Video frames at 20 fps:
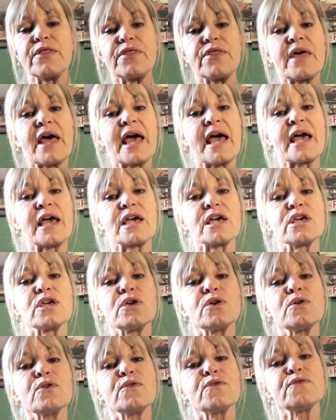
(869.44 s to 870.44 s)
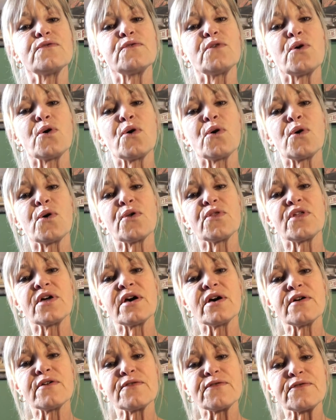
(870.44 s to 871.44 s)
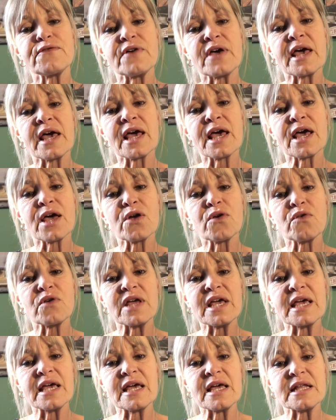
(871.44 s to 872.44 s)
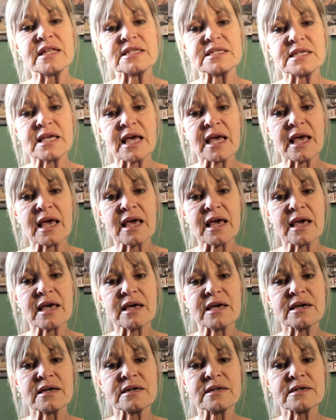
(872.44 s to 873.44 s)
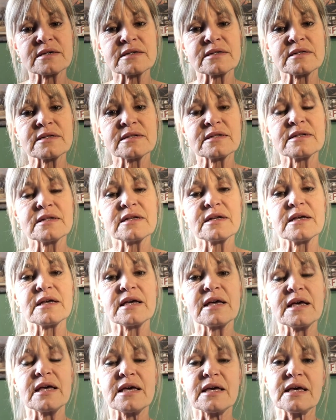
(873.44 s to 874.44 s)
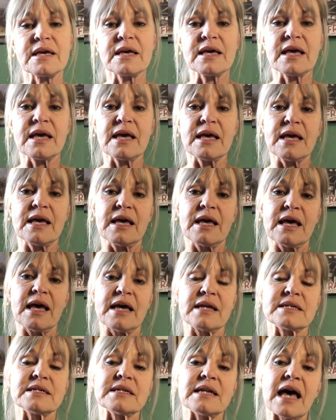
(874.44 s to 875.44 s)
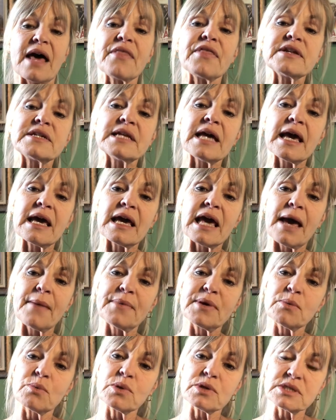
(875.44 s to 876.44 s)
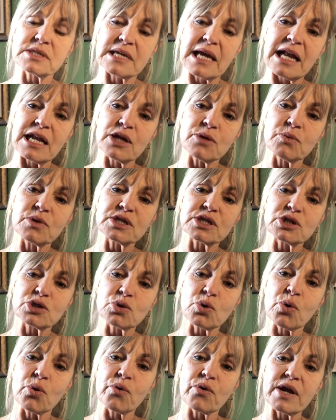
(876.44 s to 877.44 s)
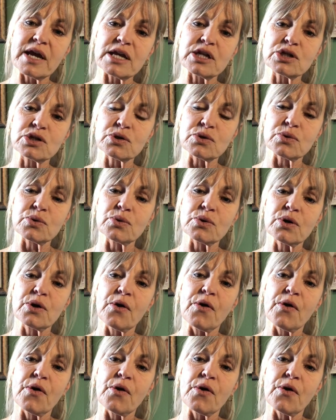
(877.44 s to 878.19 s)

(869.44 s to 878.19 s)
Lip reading: Thank you for the fairy tale. And another day Abby will tell you a story too,